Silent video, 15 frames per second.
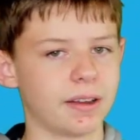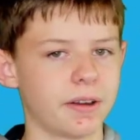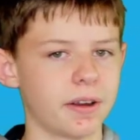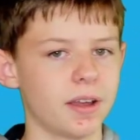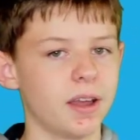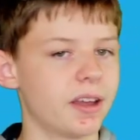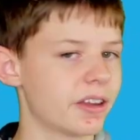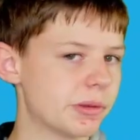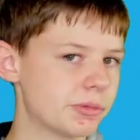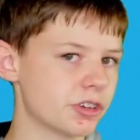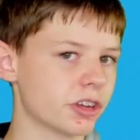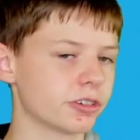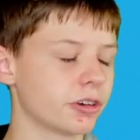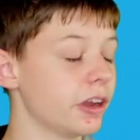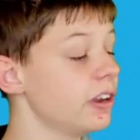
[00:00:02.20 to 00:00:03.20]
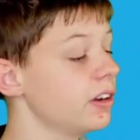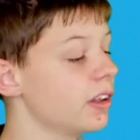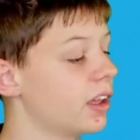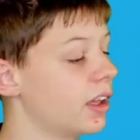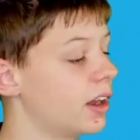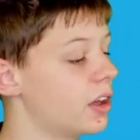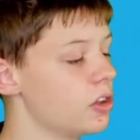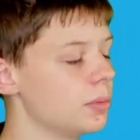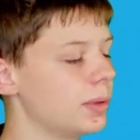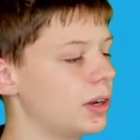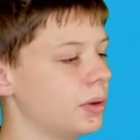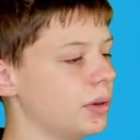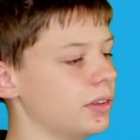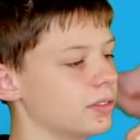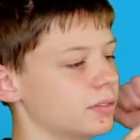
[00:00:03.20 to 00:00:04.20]
I am Jon Green, and I will be
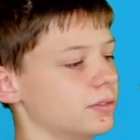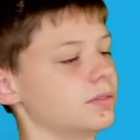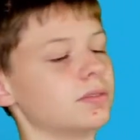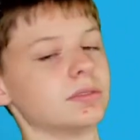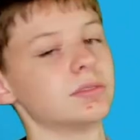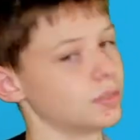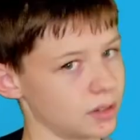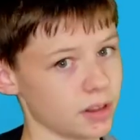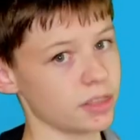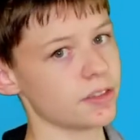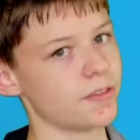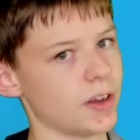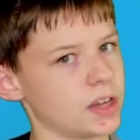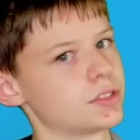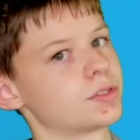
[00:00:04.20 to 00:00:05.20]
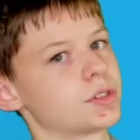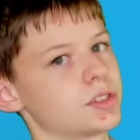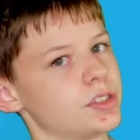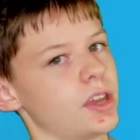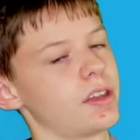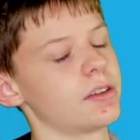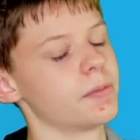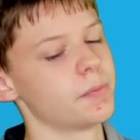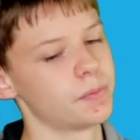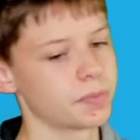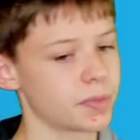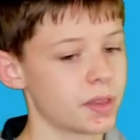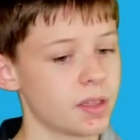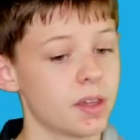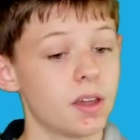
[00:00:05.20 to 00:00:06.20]
doing the phosphorus cycle.
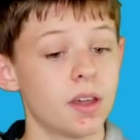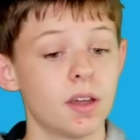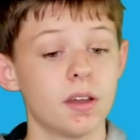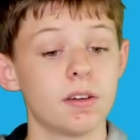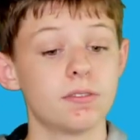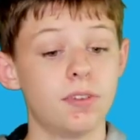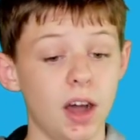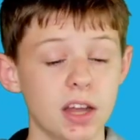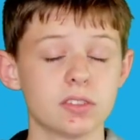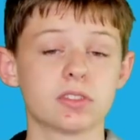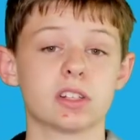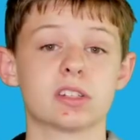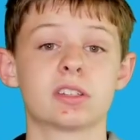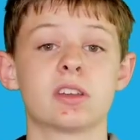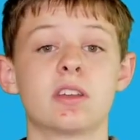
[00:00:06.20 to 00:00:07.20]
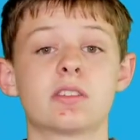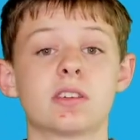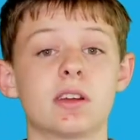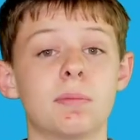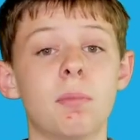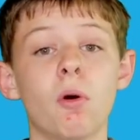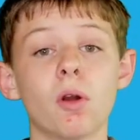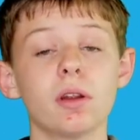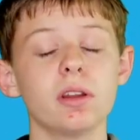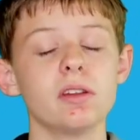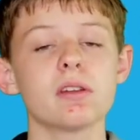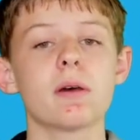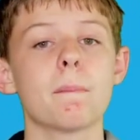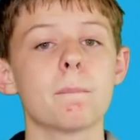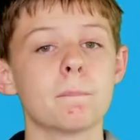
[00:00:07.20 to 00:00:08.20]
Phosphorus is an important
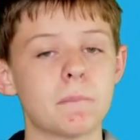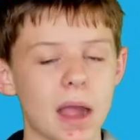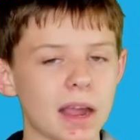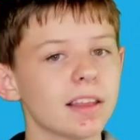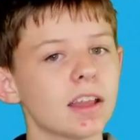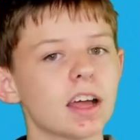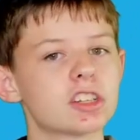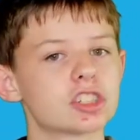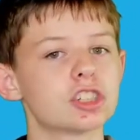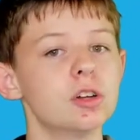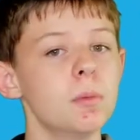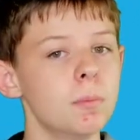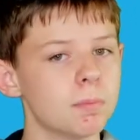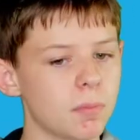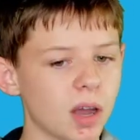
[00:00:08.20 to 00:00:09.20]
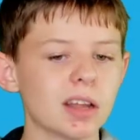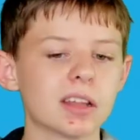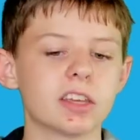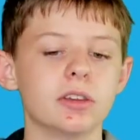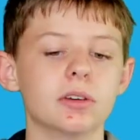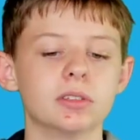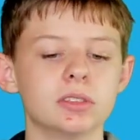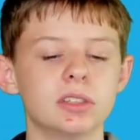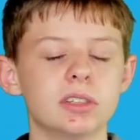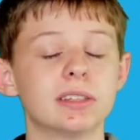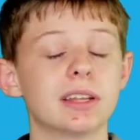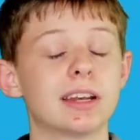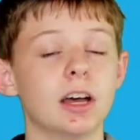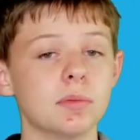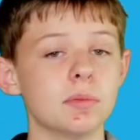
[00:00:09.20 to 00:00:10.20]
biological molecule that
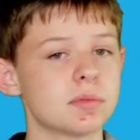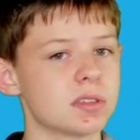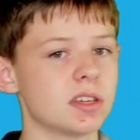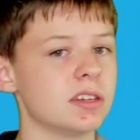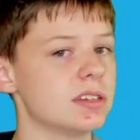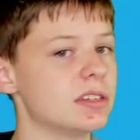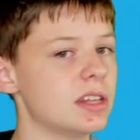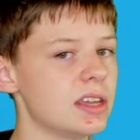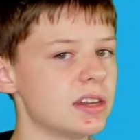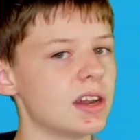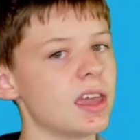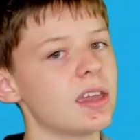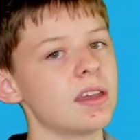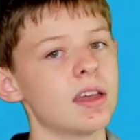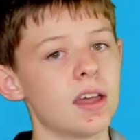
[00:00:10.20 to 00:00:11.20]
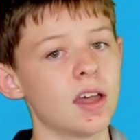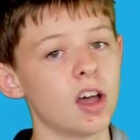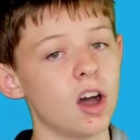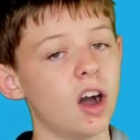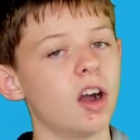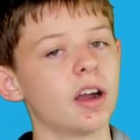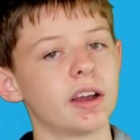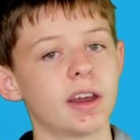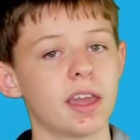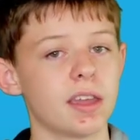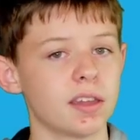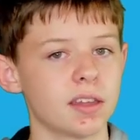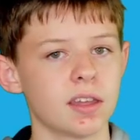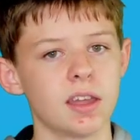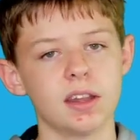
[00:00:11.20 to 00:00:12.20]
helps in DNA, RNA,
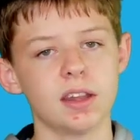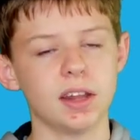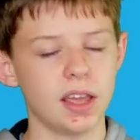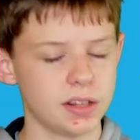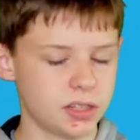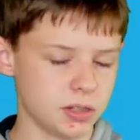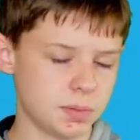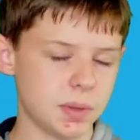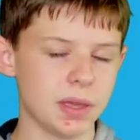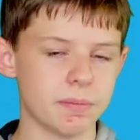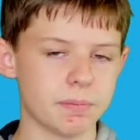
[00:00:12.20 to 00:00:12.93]
and ATP.